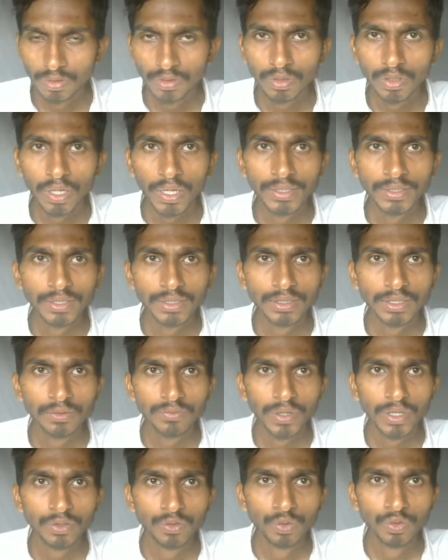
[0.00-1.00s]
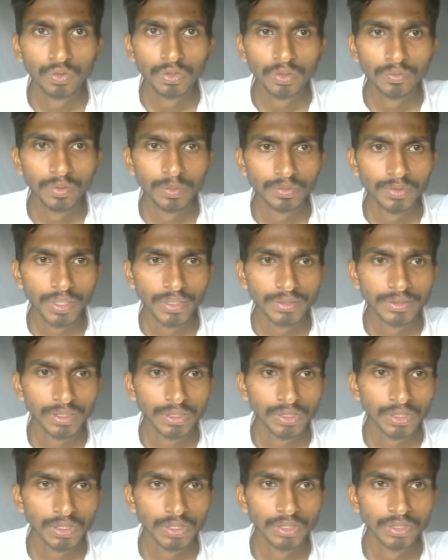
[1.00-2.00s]
I think if I go to the website
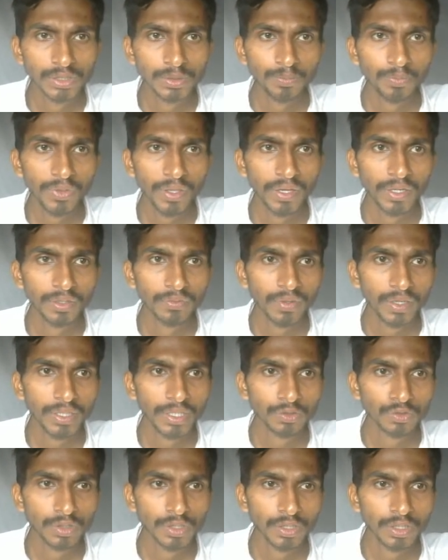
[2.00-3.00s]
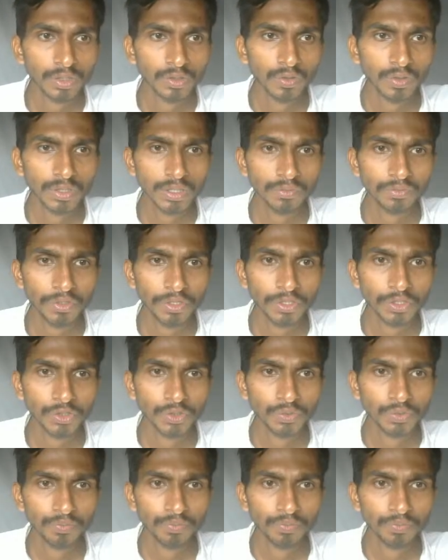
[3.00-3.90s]
section here, and if I actually click on the video,